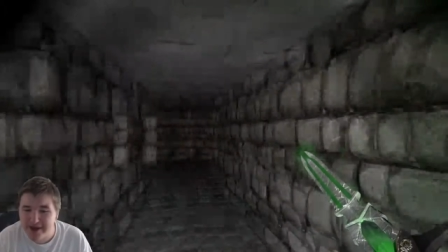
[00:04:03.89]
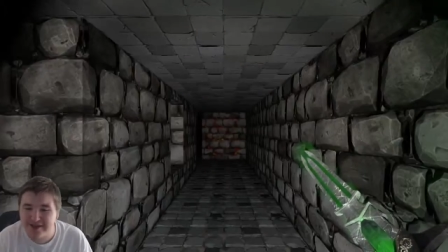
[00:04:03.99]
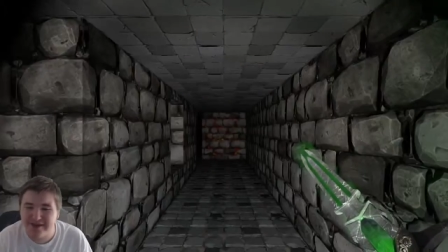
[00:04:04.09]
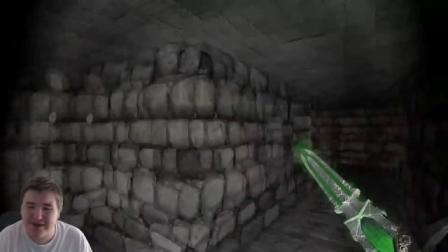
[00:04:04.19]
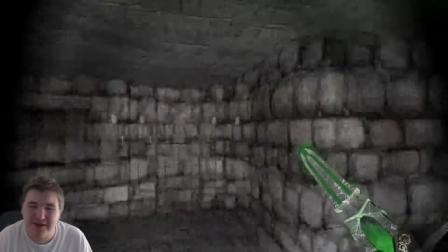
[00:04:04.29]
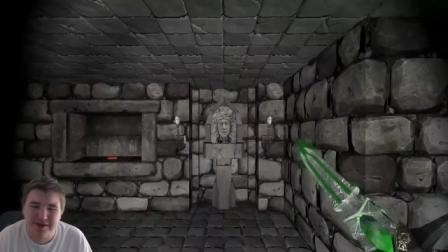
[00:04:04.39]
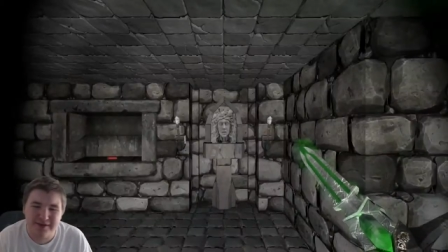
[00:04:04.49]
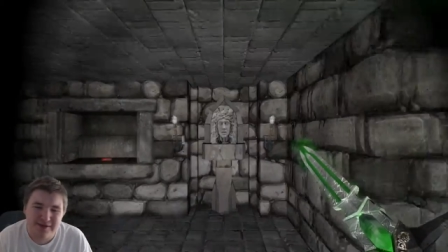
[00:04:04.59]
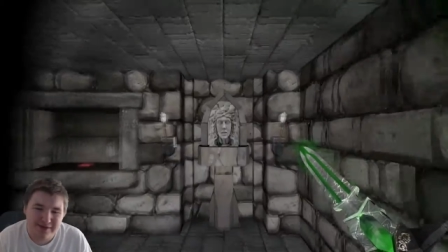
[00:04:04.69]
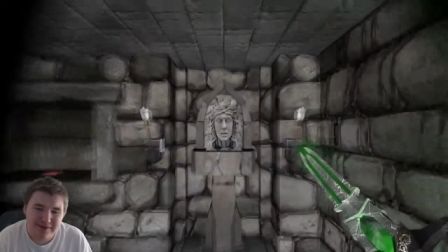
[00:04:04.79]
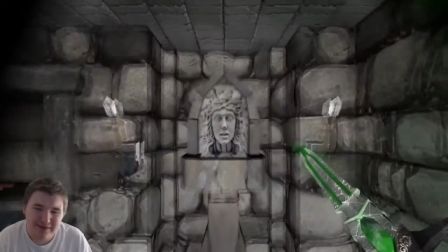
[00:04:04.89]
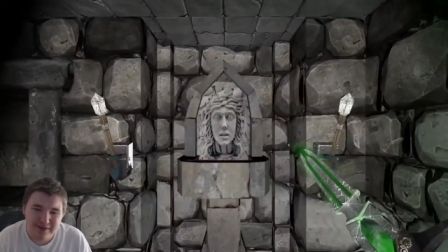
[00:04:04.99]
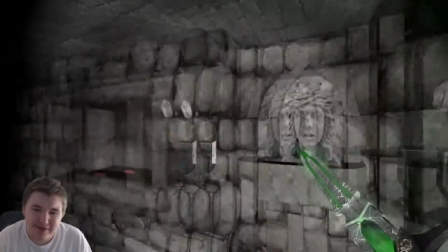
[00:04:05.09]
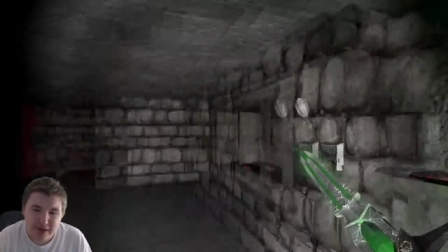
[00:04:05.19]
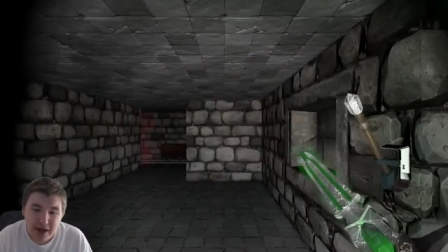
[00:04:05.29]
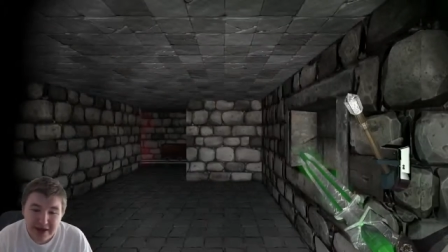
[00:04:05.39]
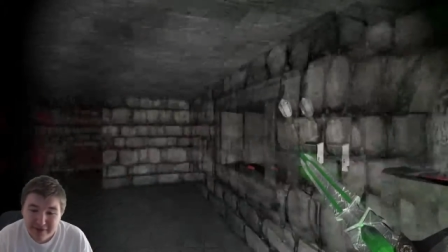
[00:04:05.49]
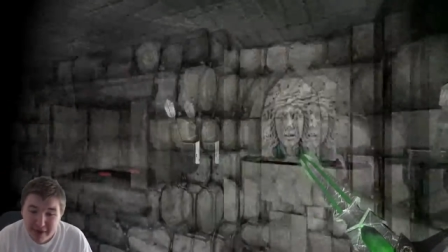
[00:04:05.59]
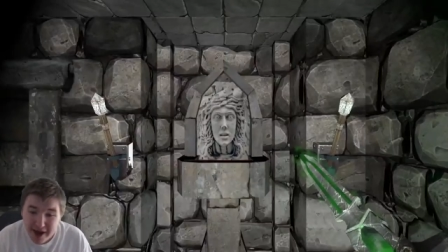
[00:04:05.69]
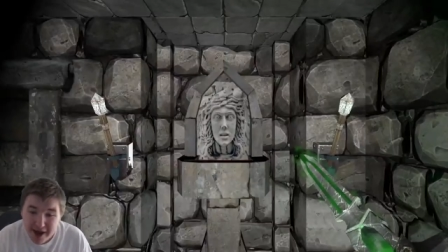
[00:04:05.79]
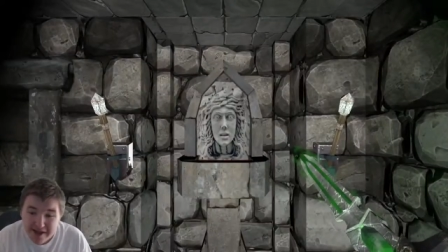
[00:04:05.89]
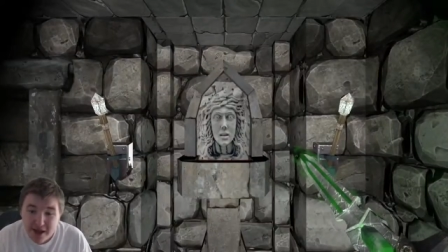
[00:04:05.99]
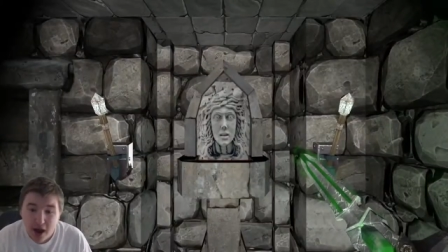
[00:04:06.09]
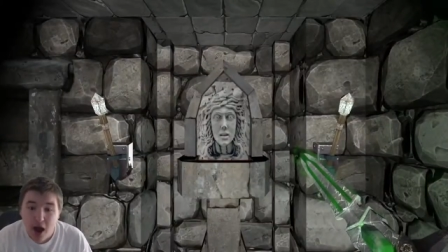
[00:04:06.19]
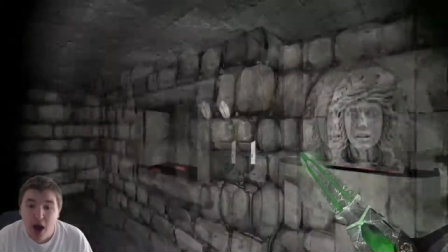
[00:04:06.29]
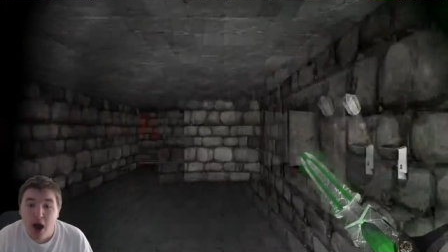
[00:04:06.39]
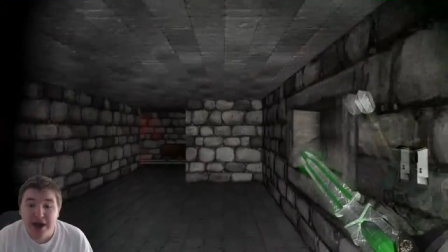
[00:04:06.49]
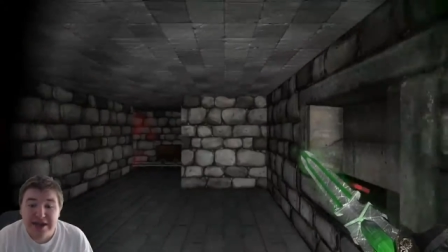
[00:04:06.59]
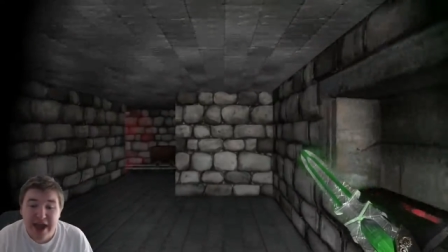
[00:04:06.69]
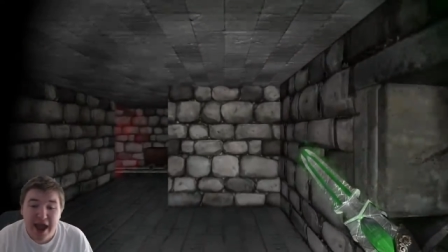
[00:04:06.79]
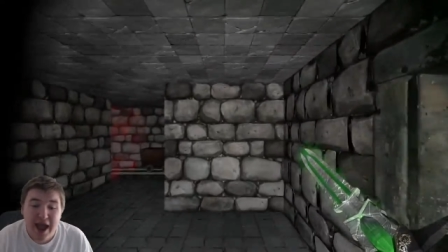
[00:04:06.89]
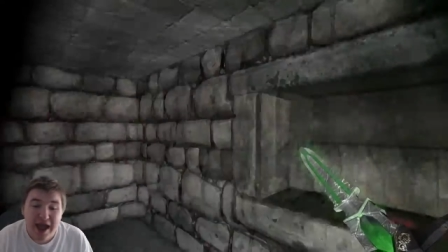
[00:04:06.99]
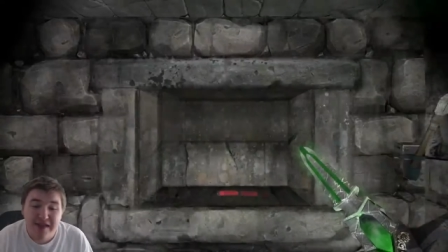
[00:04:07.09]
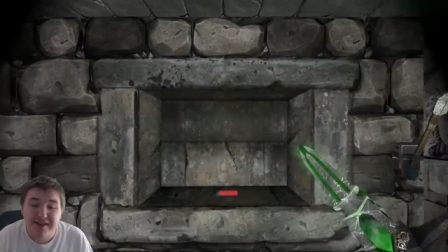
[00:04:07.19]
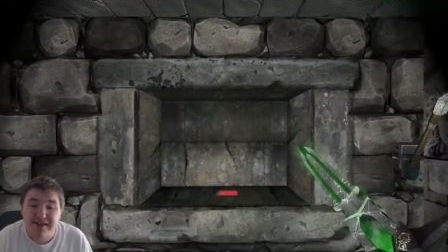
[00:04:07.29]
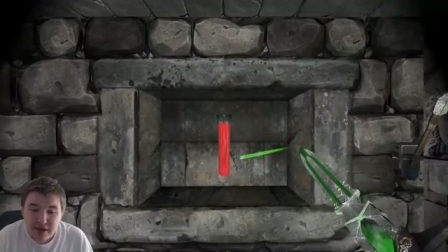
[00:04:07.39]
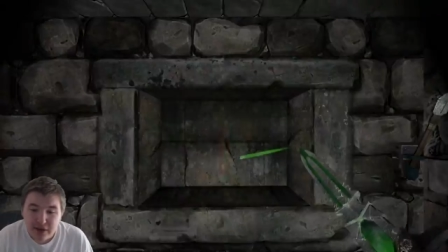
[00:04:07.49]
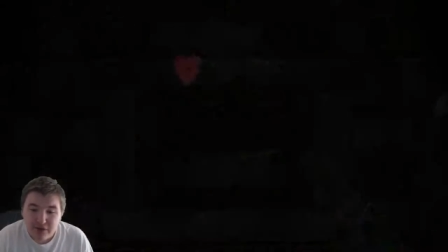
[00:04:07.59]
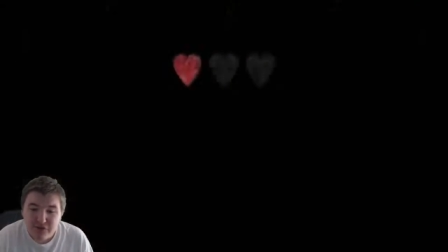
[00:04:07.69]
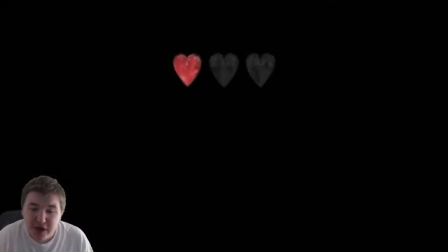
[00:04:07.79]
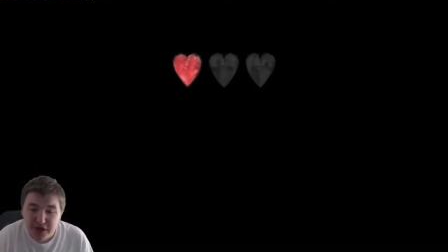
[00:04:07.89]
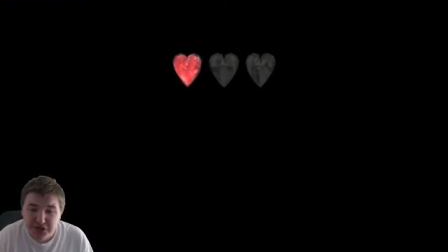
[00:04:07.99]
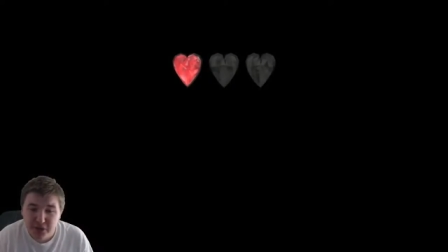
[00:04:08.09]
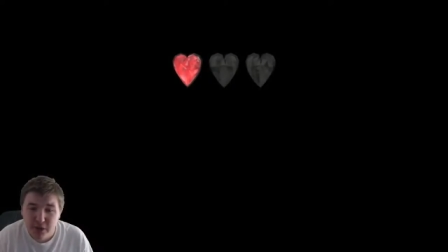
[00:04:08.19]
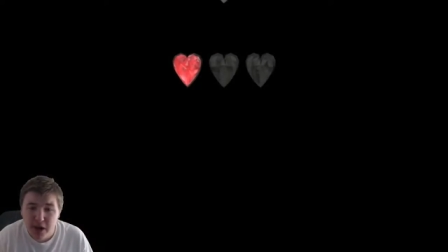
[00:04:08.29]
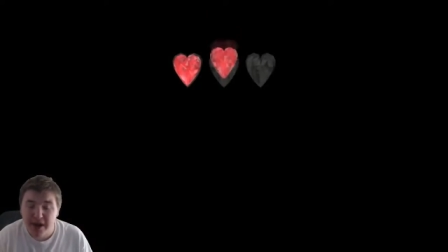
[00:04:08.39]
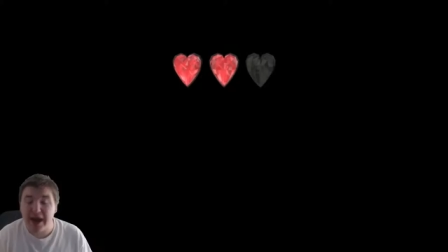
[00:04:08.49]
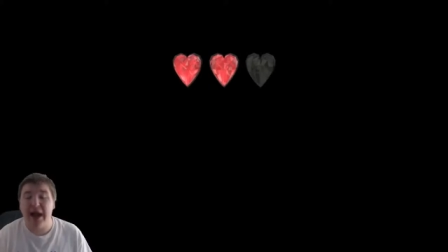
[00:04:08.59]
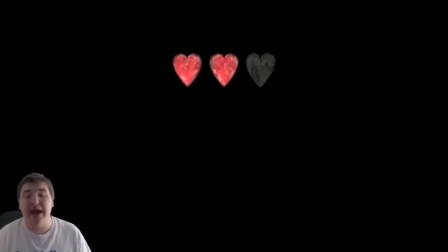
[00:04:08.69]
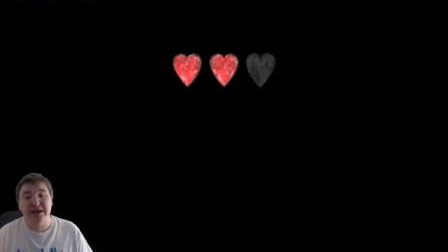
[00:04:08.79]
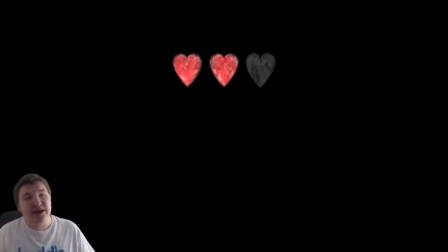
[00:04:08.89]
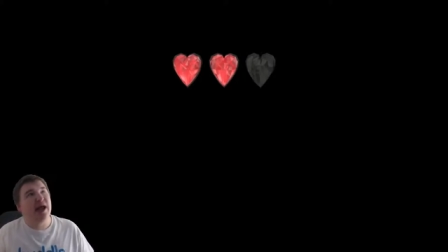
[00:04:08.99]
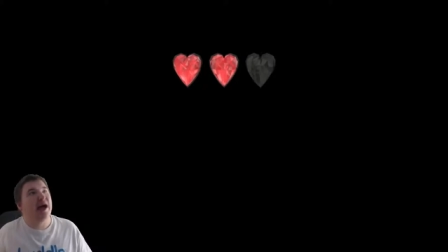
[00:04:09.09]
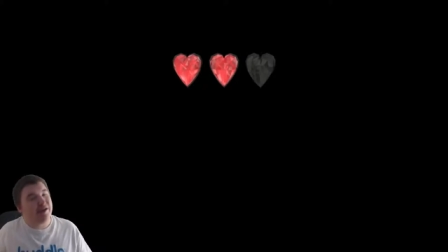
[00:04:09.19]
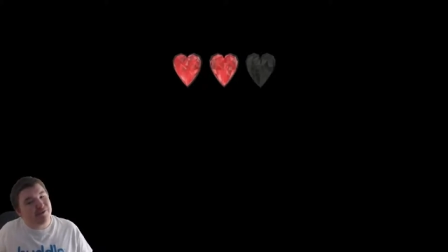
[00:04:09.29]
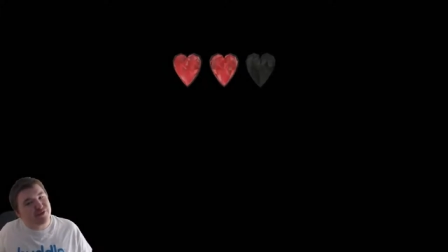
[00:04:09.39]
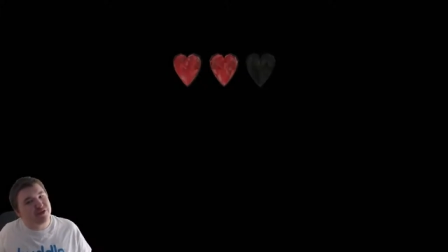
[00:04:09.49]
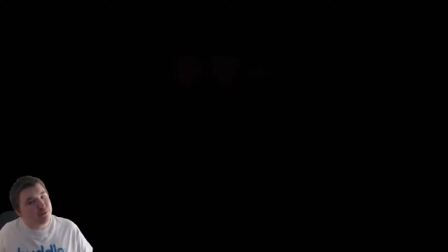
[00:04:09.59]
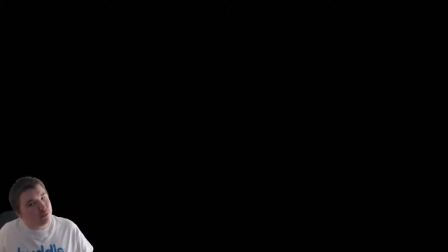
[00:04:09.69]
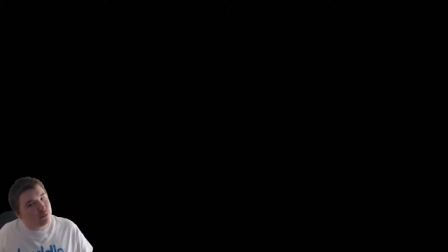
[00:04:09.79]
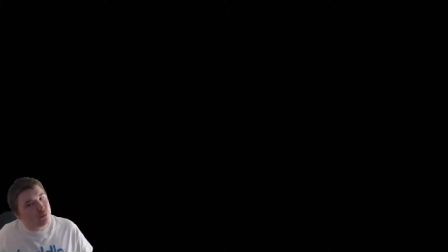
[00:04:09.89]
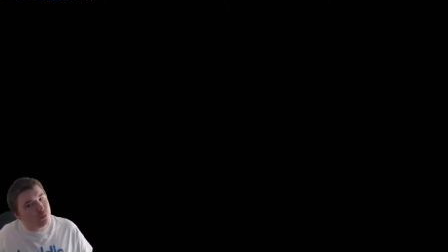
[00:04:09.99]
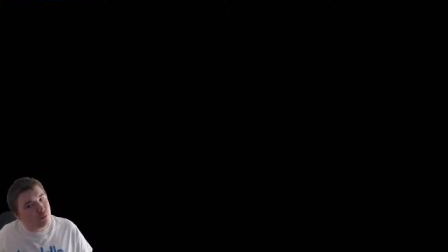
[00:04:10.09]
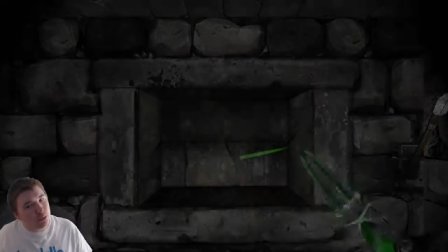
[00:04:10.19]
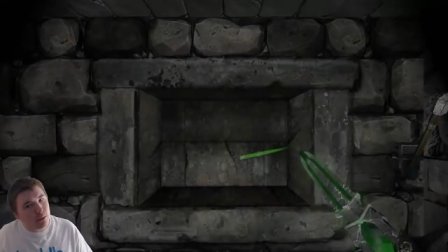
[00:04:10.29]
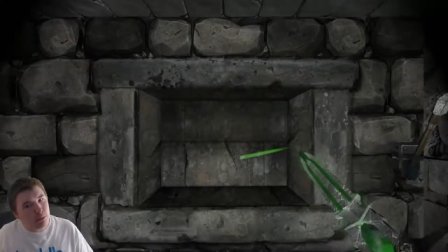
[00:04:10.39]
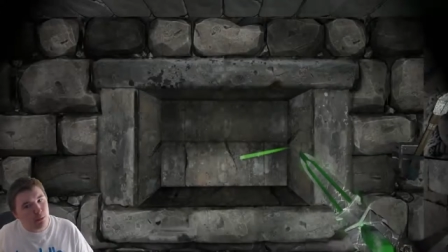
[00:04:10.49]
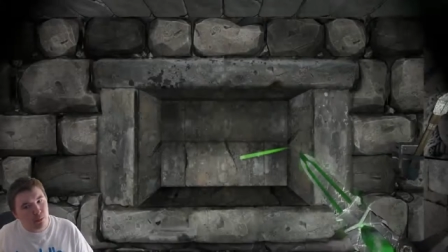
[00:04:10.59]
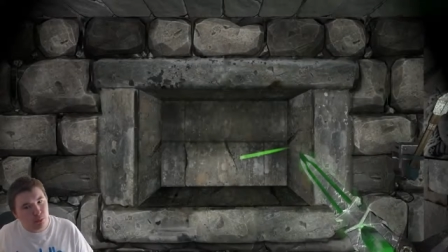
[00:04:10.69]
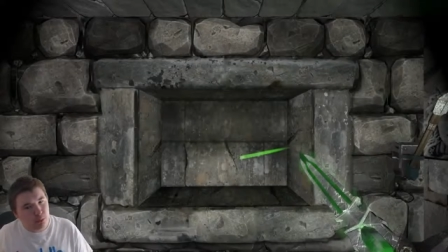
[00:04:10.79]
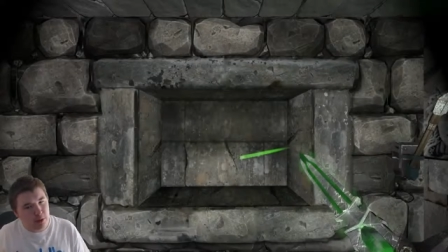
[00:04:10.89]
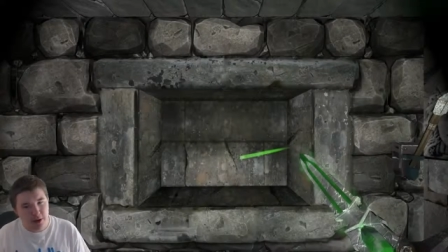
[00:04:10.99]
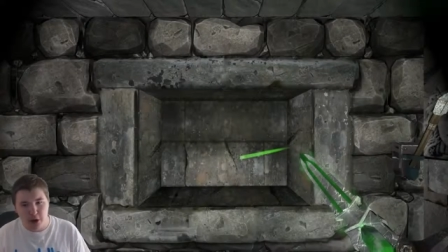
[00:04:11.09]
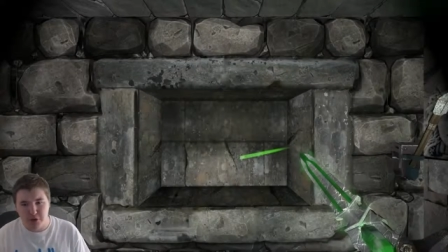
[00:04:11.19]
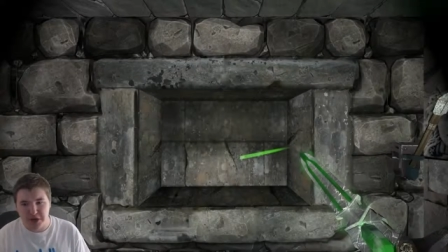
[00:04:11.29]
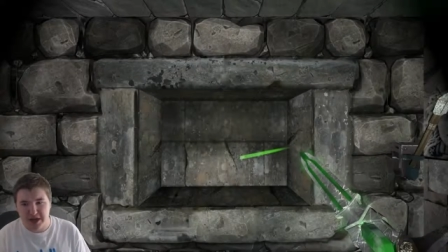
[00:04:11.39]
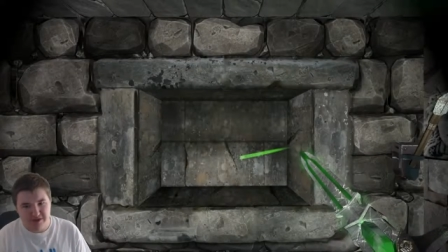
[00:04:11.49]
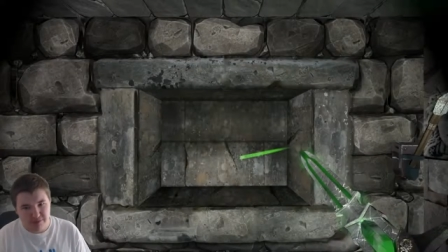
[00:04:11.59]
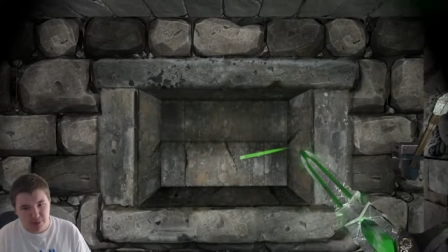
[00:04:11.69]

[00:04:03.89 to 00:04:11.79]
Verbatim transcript: isn't! Yes! Yes! Victory and lives! What? It only gave me